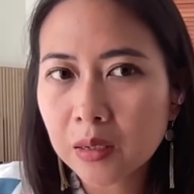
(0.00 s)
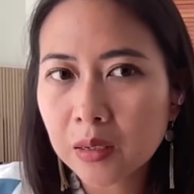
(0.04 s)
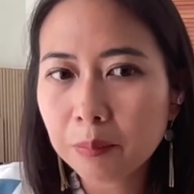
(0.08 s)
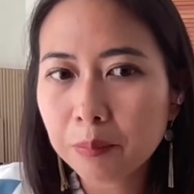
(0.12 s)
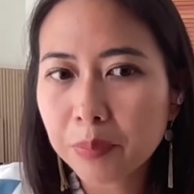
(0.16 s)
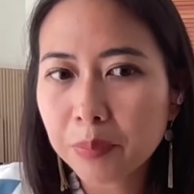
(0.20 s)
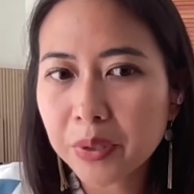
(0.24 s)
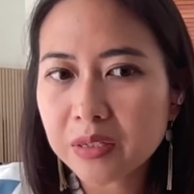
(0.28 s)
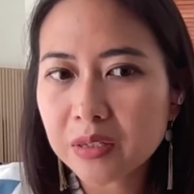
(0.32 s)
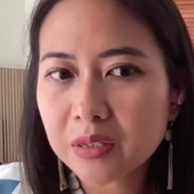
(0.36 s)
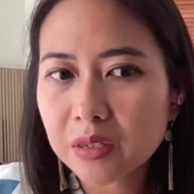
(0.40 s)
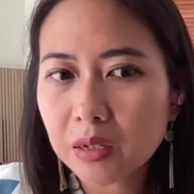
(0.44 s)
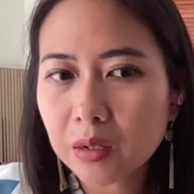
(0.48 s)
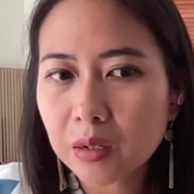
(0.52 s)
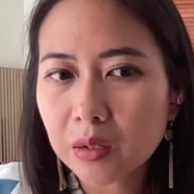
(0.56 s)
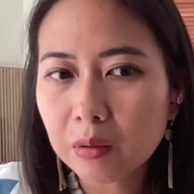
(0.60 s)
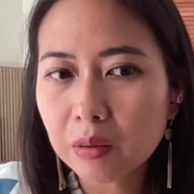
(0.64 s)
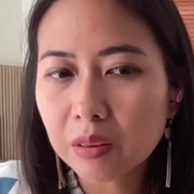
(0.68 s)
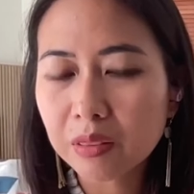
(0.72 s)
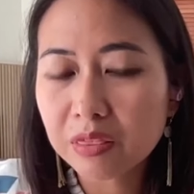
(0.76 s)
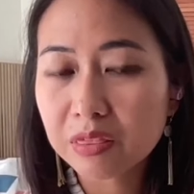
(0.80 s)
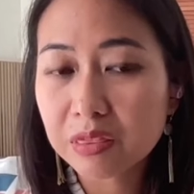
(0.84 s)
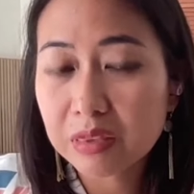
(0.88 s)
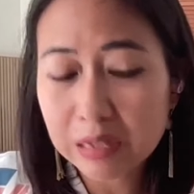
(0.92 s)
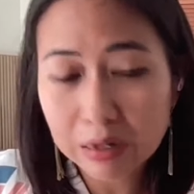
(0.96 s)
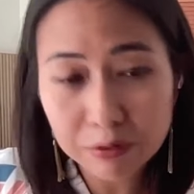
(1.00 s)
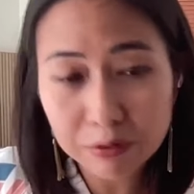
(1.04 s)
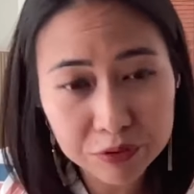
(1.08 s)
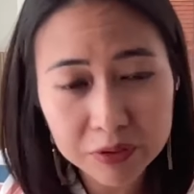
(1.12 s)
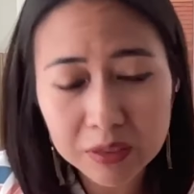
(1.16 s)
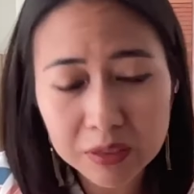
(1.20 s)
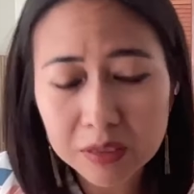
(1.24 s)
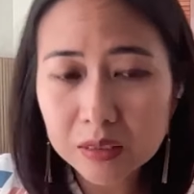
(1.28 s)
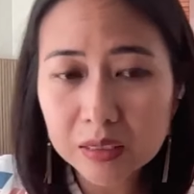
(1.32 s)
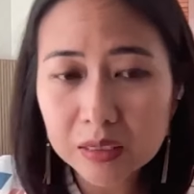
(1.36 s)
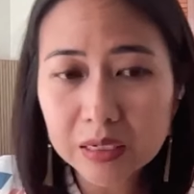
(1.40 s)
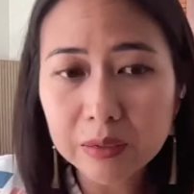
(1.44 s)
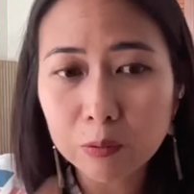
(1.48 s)
But
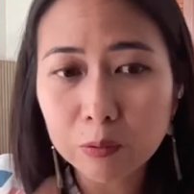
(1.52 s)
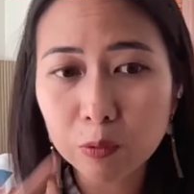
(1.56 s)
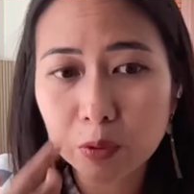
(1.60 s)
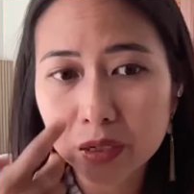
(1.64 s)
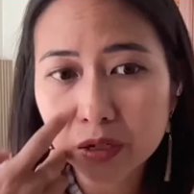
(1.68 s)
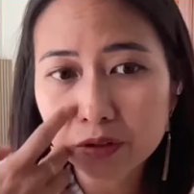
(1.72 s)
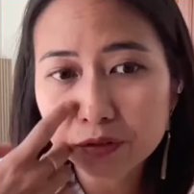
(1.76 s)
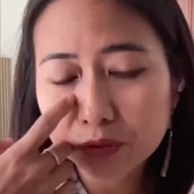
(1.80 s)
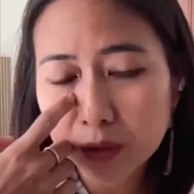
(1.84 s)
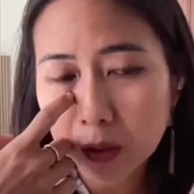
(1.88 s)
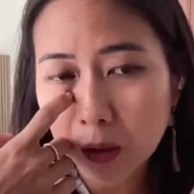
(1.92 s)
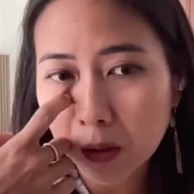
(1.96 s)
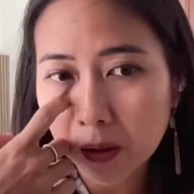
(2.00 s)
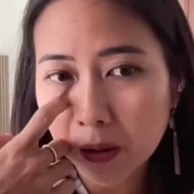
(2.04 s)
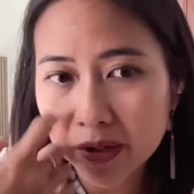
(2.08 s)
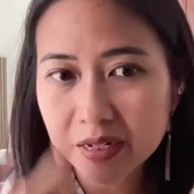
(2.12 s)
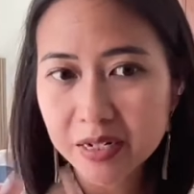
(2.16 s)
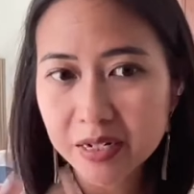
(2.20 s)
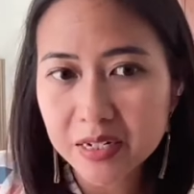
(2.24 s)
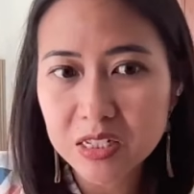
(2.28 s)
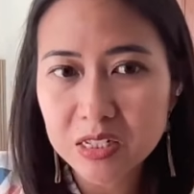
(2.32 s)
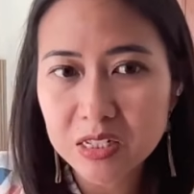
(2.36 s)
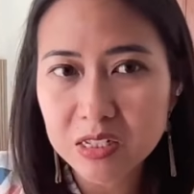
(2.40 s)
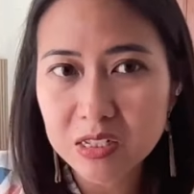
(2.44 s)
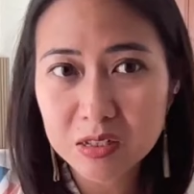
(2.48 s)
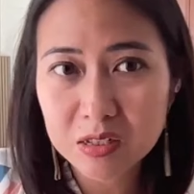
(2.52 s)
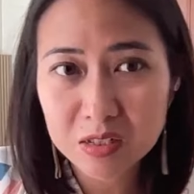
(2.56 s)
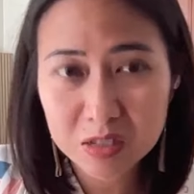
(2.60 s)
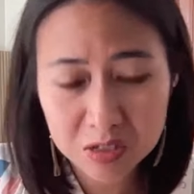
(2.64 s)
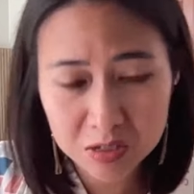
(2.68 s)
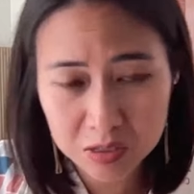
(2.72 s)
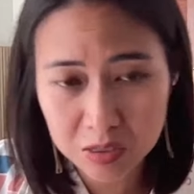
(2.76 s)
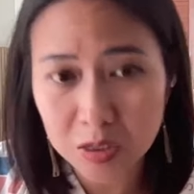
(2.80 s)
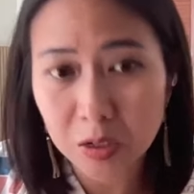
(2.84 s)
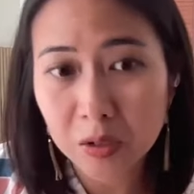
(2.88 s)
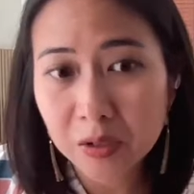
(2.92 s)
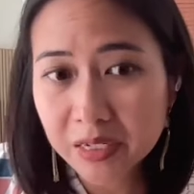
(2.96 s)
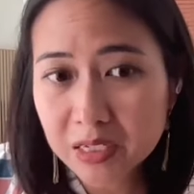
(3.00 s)
definitely one of the hardest
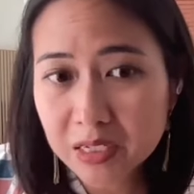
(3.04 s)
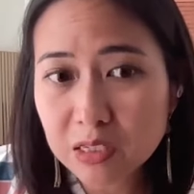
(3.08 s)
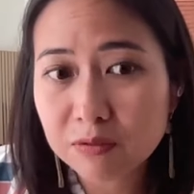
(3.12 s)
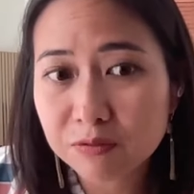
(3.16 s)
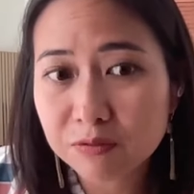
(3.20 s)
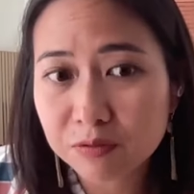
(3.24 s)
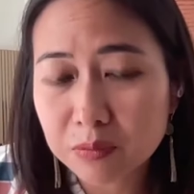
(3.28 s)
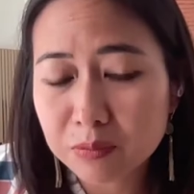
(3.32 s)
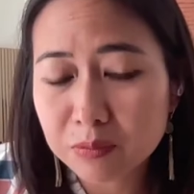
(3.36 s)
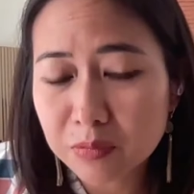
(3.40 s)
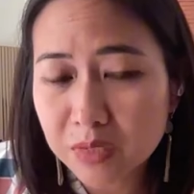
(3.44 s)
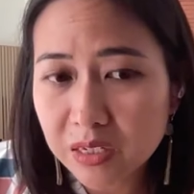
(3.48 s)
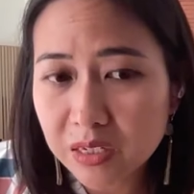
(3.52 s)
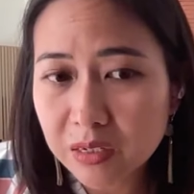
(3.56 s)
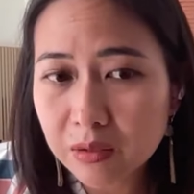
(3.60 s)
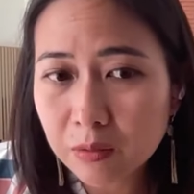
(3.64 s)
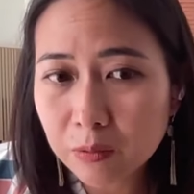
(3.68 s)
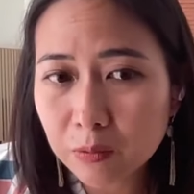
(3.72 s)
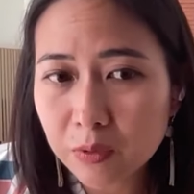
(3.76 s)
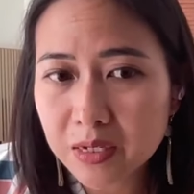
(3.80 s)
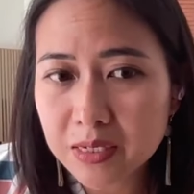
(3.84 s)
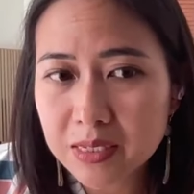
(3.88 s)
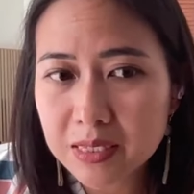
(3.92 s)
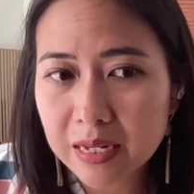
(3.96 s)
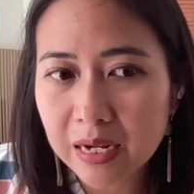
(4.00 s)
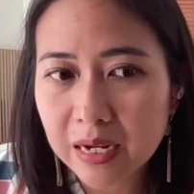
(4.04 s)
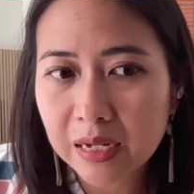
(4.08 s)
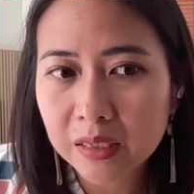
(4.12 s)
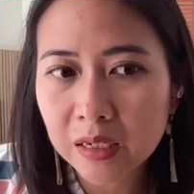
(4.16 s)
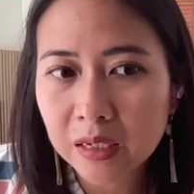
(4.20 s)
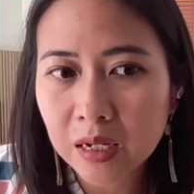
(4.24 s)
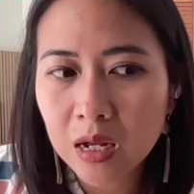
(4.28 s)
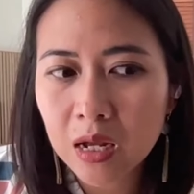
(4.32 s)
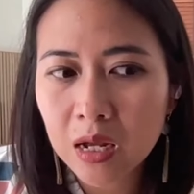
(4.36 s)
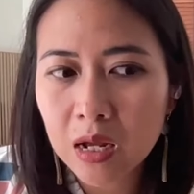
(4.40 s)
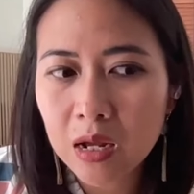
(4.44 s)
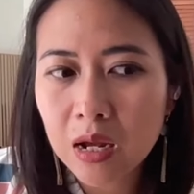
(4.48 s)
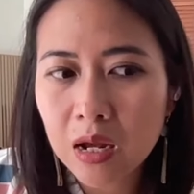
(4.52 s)
starts for me was that
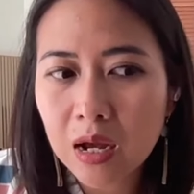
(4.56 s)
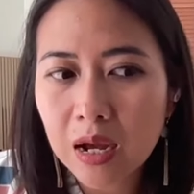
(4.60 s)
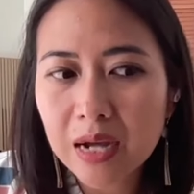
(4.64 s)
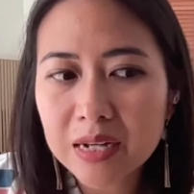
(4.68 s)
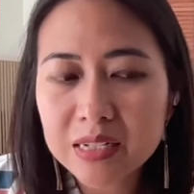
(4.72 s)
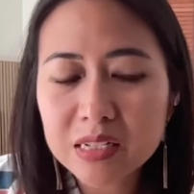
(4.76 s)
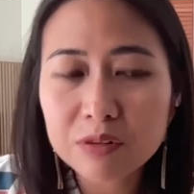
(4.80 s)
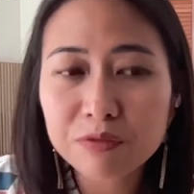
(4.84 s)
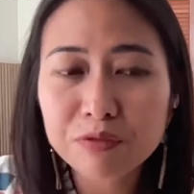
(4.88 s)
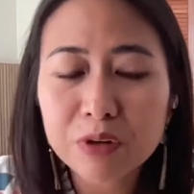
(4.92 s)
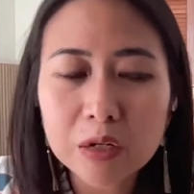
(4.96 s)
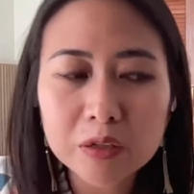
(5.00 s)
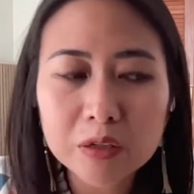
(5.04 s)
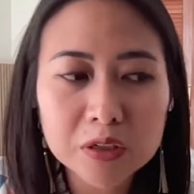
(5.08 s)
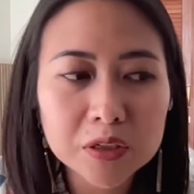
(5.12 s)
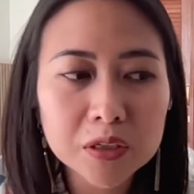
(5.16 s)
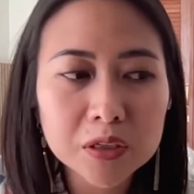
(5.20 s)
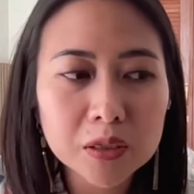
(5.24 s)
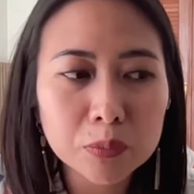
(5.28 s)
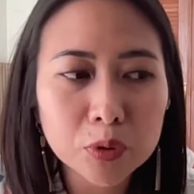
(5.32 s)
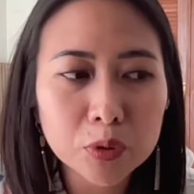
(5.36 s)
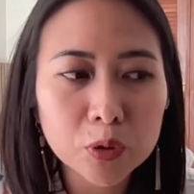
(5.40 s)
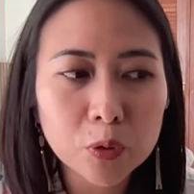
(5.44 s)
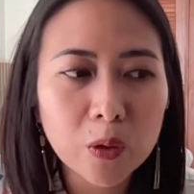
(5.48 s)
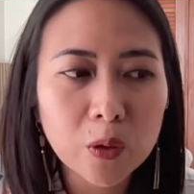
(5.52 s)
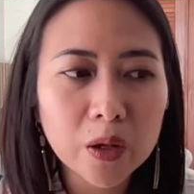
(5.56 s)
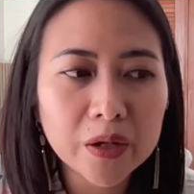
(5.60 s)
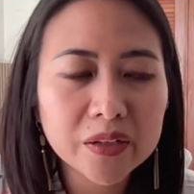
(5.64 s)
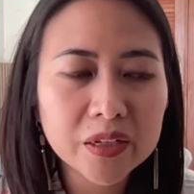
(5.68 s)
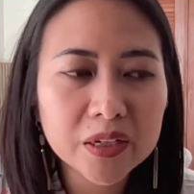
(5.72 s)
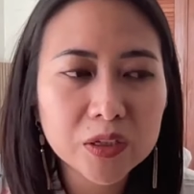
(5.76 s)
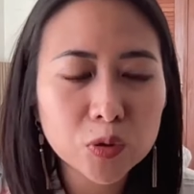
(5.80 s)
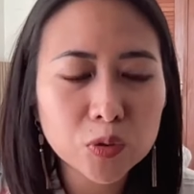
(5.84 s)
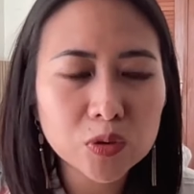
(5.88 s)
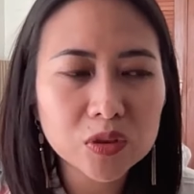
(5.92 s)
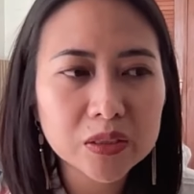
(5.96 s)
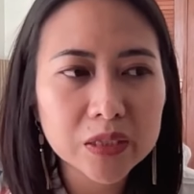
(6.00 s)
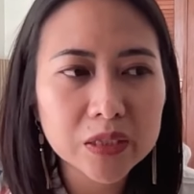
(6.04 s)
as a founder, number one, they
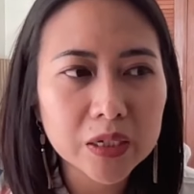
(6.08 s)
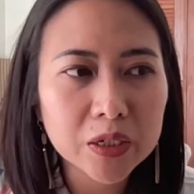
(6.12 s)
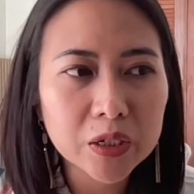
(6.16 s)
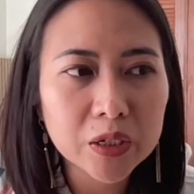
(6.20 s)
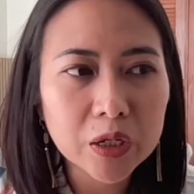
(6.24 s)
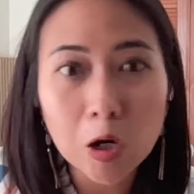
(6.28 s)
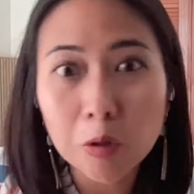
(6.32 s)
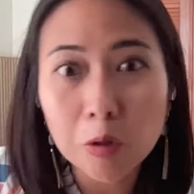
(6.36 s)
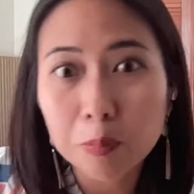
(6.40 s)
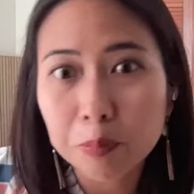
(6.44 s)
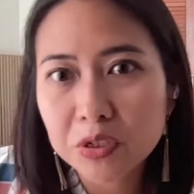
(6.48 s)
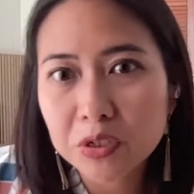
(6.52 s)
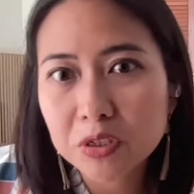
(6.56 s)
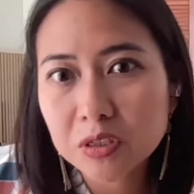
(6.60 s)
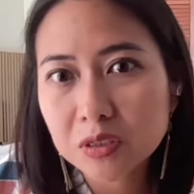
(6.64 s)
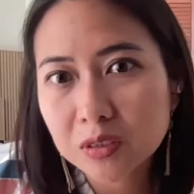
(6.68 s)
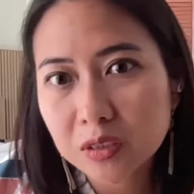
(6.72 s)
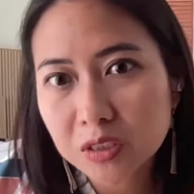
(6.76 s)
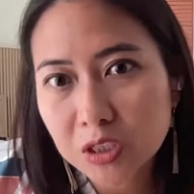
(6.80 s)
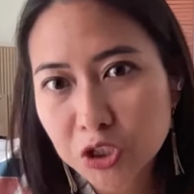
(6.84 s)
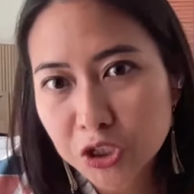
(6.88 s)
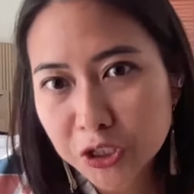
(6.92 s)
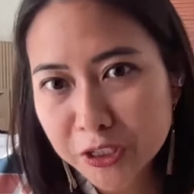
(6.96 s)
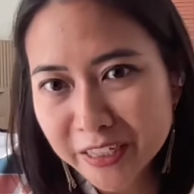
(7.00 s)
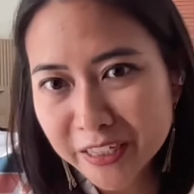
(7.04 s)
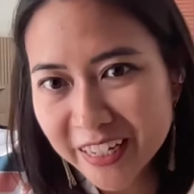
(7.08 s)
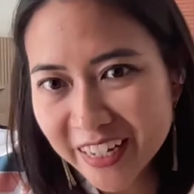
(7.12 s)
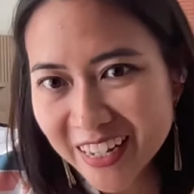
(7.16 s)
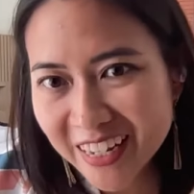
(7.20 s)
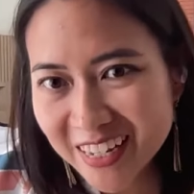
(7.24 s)
don't tell you how personal the journey